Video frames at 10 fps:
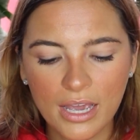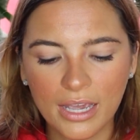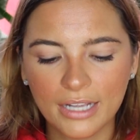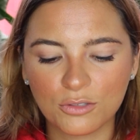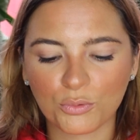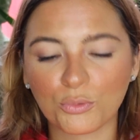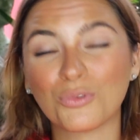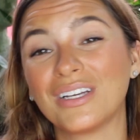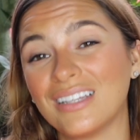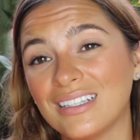It's
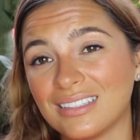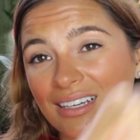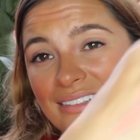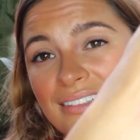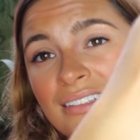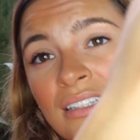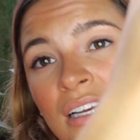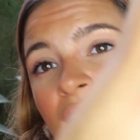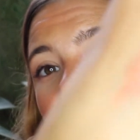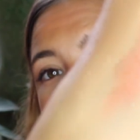really subtle,
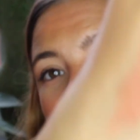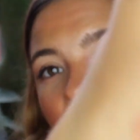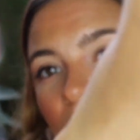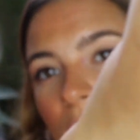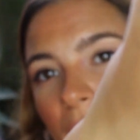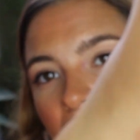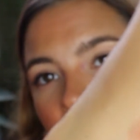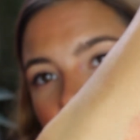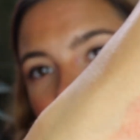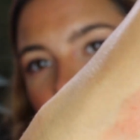like you can
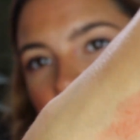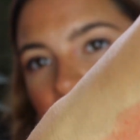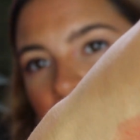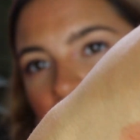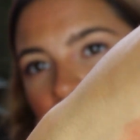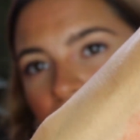barely see it,